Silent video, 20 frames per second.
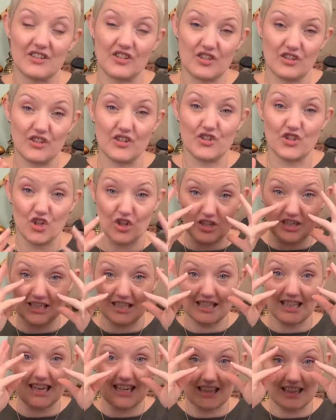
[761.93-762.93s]
their journeys
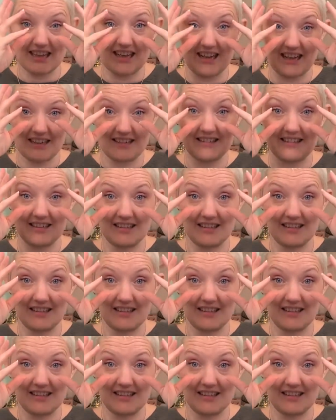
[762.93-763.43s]
like that,